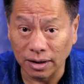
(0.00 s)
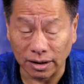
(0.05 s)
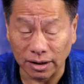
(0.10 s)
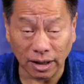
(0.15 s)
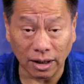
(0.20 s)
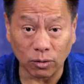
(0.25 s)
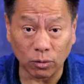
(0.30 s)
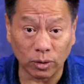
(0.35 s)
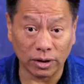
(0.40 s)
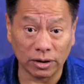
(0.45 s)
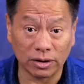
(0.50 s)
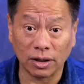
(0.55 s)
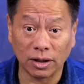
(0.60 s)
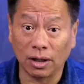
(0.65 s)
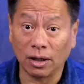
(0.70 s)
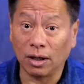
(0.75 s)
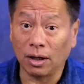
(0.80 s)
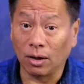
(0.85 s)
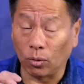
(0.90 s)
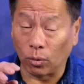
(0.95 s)
In other words,
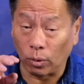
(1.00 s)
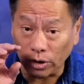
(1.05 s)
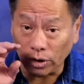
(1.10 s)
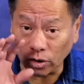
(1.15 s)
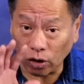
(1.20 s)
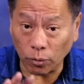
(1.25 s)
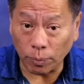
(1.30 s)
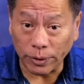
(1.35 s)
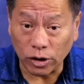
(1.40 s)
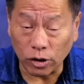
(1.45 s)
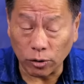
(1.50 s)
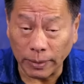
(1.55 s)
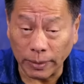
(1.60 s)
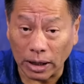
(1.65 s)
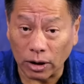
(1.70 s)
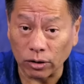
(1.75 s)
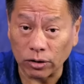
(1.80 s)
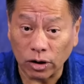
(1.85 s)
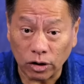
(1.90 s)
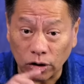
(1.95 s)
when you open your
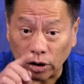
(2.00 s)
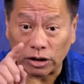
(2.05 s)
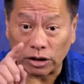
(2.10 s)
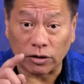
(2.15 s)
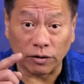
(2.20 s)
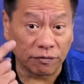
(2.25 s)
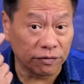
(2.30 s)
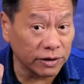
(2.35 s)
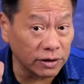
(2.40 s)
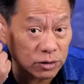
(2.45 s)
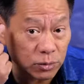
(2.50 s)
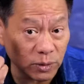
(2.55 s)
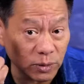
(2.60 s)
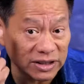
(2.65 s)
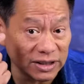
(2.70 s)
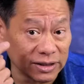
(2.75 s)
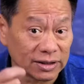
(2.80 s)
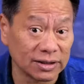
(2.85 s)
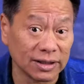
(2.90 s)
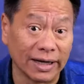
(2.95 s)
mouth, it reveals
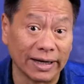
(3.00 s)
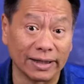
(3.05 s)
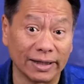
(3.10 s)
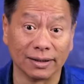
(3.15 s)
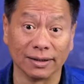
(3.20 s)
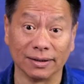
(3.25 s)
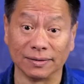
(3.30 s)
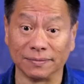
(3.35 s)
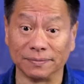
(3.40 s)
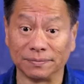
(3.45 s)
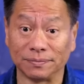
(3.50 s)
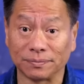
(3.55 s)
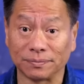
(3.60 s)
what's inside.